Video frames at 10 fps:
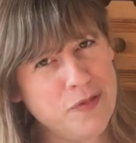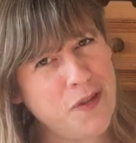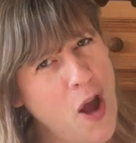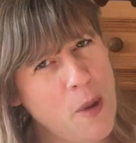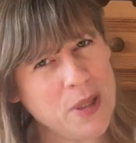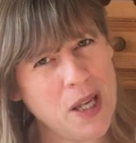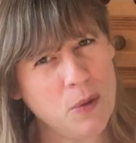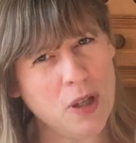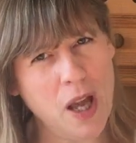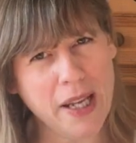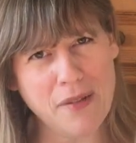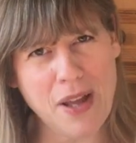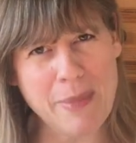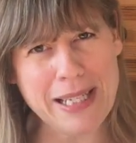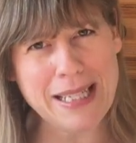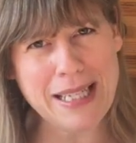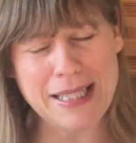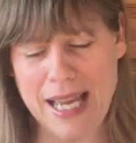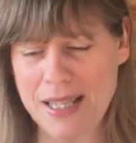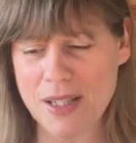firm as I would like if that makes any
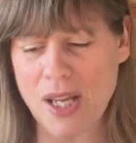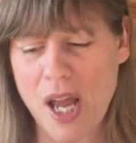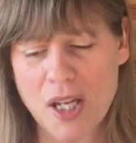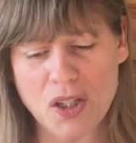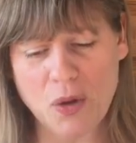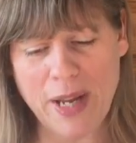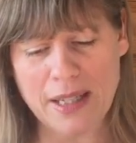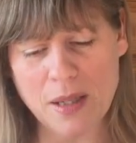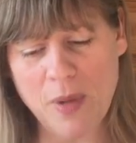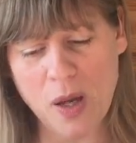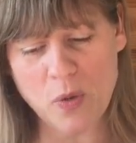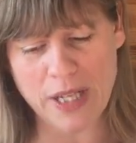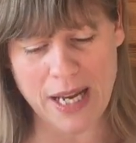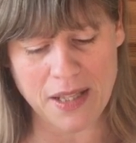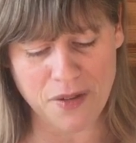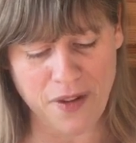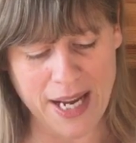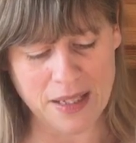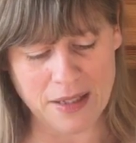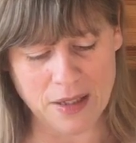sense so next time I would
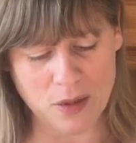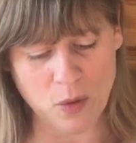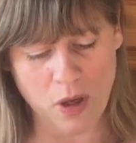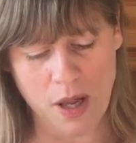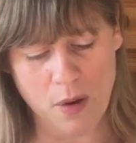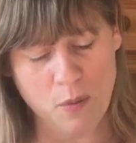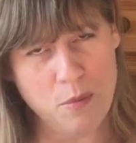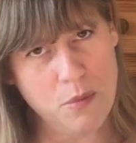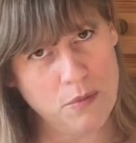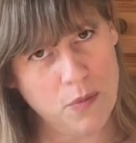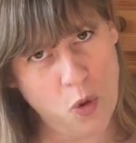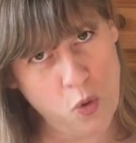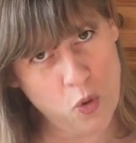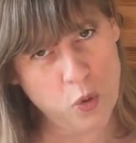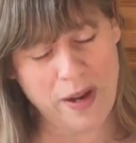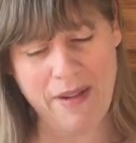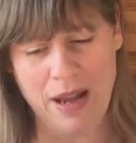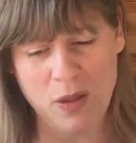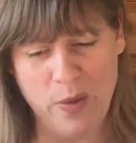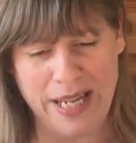interface all the way
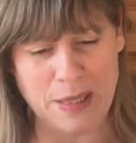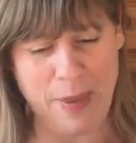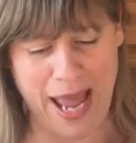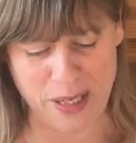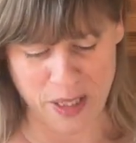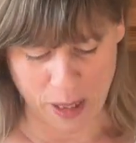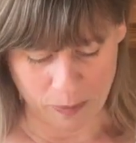around the waistband